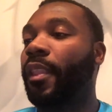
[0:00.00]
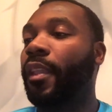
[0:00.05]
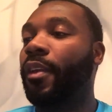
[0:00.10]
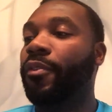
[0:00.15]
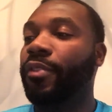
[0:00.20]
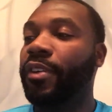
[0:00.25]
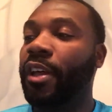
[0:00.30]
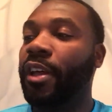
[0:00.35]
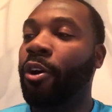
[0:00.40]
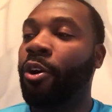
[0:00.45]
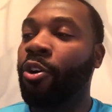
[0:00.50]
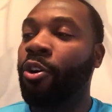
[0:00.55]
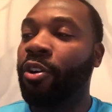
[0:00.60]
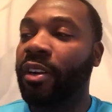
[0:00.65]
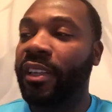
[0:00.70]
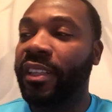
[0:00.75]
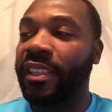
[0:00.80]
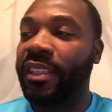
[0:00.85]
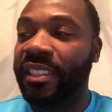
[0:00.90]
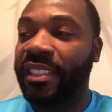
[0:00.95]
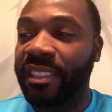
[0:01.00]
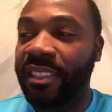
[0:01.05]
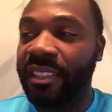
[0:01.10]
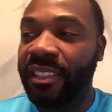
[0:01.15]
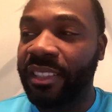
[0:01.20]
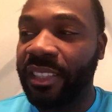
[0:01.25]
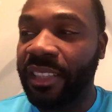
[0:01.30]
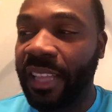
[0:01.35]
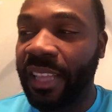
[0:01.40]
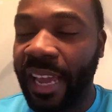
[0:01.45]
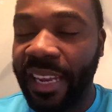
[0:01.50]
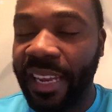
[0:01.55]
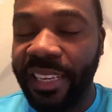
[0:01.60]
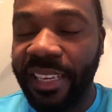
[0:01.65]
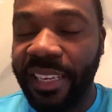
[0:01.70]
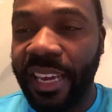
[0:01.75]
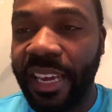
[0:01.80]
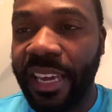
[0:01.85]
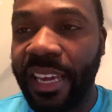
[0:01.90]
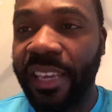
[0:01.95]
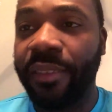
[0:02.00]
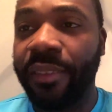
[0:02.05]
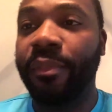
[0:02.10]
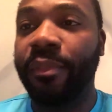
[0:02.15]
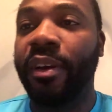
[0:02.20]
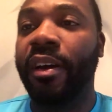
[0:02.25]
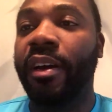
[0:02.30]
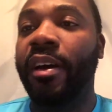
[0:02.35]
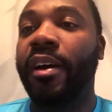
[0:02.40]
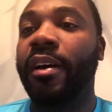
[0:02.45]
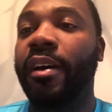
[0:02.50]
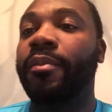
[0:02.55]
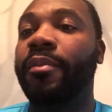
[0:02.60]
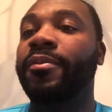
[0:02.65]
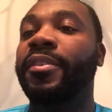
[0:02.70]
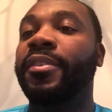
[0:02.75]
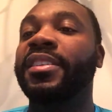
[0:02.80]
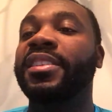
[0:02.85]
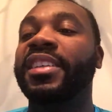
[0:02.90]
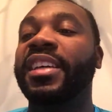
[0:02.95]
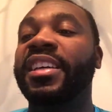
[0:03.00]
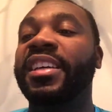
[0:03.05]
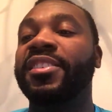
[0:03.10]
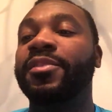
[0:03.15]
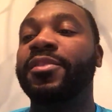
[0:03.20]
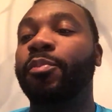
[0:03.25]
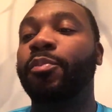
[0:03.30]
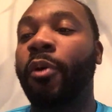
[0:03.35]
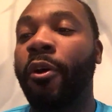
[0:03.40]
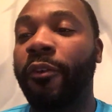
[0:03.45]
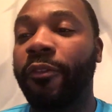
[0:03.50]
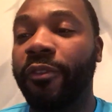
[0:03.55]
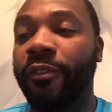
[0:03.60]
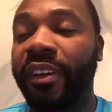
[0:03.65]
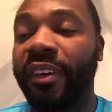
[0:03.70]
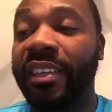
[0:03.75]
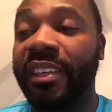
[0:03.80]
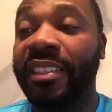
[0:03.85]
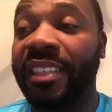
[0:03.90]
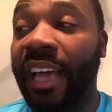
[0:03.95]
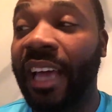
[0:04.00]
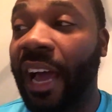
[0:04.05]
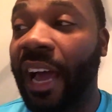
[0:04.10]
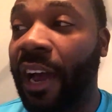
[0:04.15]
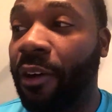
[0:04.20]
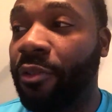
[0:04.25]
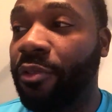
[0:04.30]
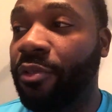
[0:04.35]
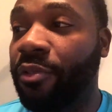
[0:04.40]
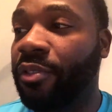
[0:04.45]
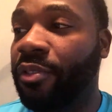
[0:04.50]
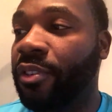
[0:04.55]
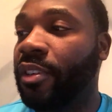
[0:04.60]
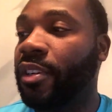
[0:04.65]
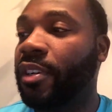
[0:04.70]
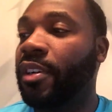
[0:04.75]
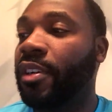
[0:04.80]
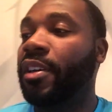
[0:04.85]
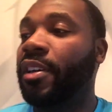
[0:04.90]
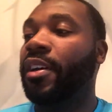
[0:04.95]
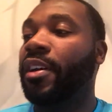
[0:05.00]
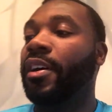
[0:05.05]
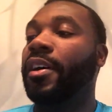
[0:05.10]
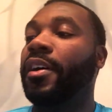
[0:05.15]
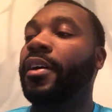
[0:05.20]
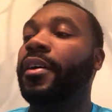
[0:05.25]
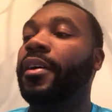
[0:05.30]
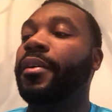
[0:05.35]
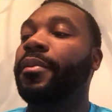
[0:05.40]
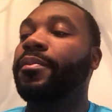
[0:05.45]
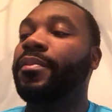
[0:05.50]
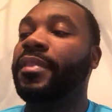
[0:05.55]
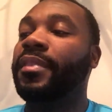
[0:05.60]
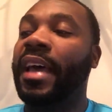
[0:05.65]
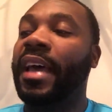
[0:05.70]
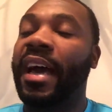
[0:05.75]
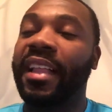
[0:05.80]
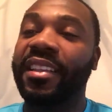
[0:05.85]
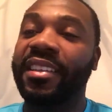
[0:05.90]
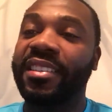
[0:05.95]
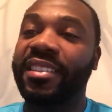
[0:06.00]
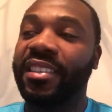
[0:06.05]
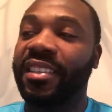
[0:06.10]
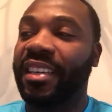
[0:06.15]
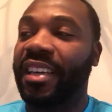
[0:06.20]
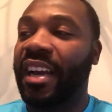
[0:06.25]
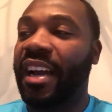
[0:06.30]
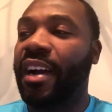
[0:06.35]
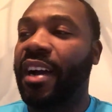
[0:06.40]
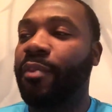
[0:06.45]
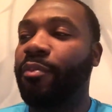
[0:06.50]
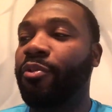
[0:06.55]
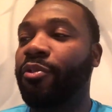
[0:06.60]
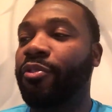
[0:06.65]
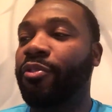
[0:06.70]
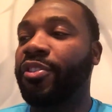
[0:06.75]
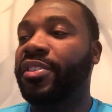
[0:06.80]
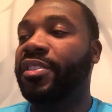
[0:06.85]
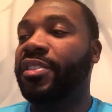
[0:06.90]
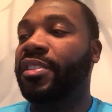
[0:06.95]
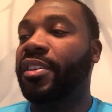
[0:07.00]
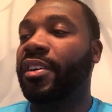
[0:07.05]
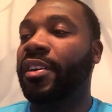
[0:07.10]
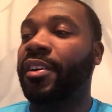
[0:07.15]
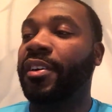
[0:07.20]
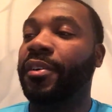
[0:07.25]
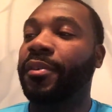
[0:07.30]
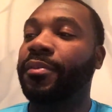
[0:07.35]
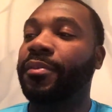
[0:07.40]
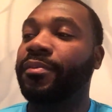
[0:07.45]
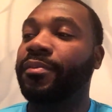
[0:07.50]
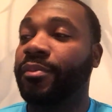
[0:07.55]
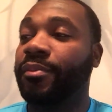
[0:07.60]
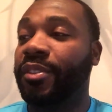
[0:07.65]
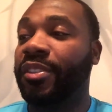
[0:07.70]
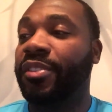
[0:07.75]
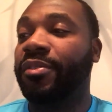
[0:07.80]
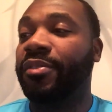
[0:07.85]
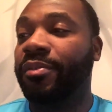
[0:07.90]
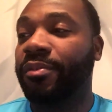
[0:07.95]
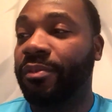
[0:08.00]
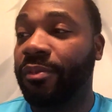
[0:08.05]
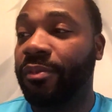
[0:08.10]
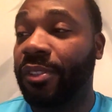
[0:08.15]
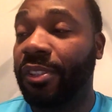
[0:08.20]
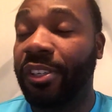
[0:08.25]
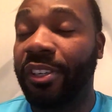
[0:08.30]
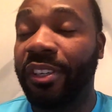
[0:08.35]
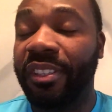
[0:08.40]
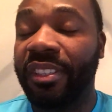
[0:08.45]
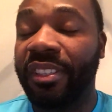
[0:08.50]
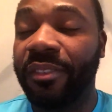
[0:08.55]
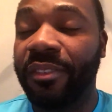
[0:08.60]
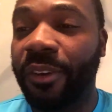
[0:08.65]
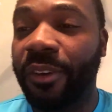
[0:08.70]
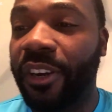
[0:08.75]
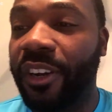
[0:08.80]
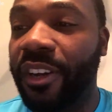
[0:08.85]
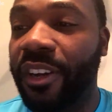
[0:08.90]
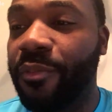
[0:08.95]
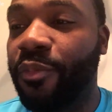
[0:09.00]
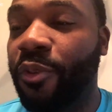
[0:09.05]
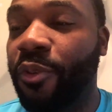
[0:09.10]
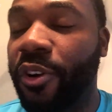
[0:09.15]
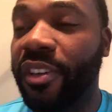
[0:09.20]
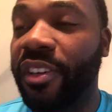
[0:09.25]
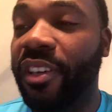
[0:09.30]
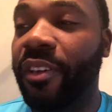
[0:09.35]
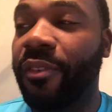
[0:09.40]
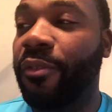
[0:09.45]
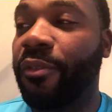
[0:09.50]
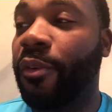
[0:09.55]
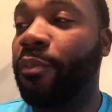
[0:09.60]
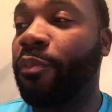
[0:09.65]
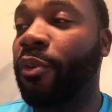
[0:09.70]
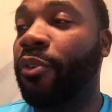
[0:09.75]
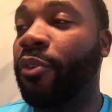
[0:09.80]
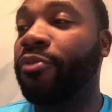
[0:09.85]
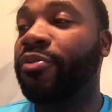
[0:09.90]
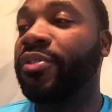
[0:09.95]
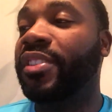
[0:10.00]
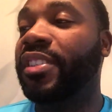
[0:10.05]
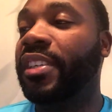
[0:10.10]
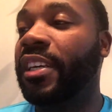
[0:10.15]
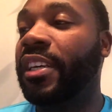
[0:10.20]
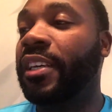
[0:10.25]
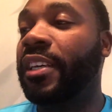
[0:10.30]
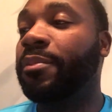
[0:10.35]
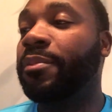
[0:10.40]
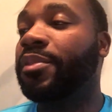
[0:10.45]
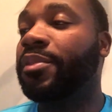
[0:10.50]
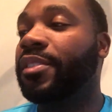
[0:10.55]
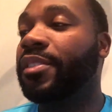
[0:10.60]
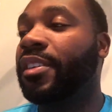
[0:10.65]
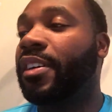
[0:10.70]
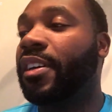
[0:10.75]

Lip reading: for the Oakland and Cincinnati game, Vontaze Burfict is out. Dallas and Cowboys, which, it's a very important game for both teams.